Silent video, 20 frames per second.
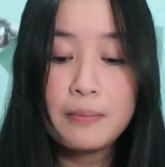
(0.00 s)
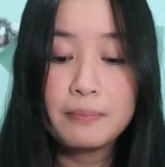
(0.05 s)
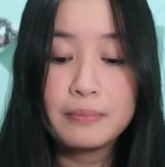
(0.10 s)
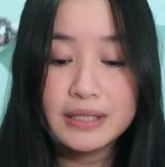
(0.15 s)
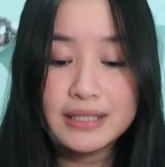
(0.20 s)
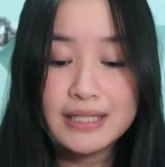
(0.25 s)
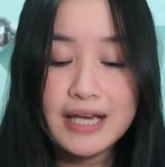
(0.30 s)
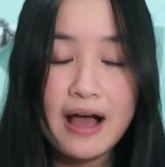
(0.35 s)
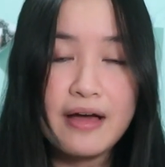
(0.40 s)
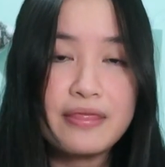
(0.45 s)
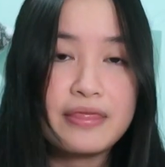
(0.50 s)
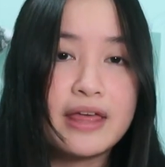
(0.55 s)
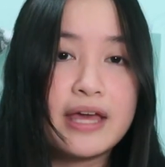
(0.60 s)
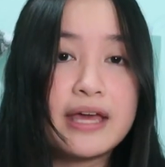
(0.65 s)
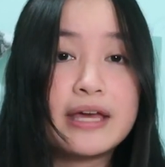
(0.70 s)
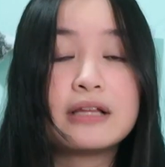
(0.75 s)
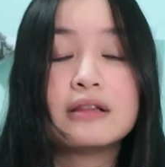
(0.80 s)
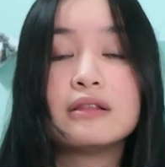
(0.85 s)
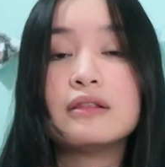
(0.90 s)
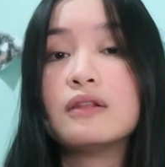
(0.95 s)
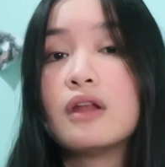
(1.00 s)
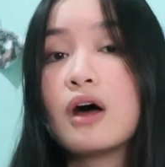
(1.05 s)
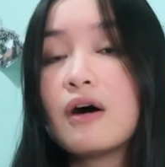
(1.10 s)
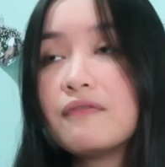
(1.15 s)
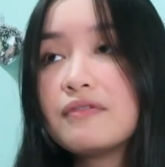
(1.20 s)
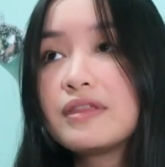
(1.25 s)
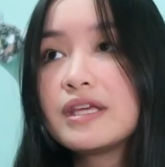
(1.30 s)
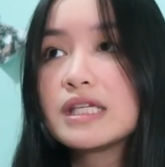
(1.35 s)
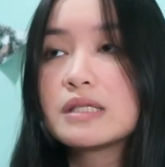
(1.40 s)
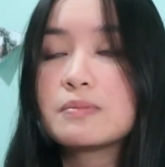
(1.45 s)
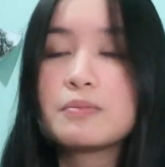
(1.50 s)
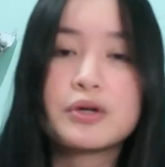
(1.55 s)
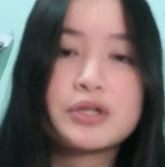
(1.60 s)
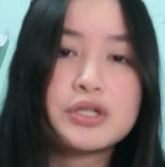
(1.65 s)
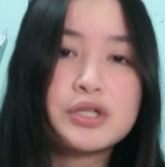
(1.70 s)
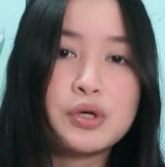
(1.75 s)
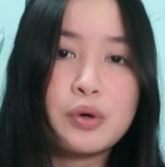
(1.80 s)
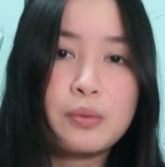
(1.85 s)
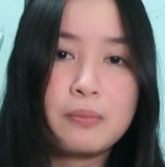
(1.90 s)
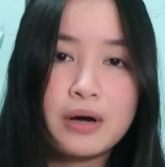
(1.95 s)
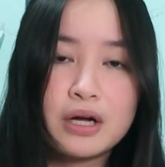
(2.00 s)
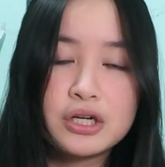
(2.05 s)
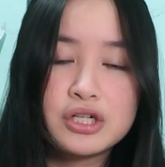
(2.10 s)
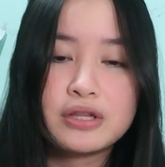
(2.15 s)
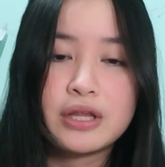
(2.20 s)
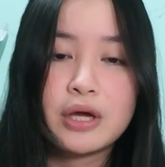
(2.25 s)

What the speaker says: But yeah, they love these books so much.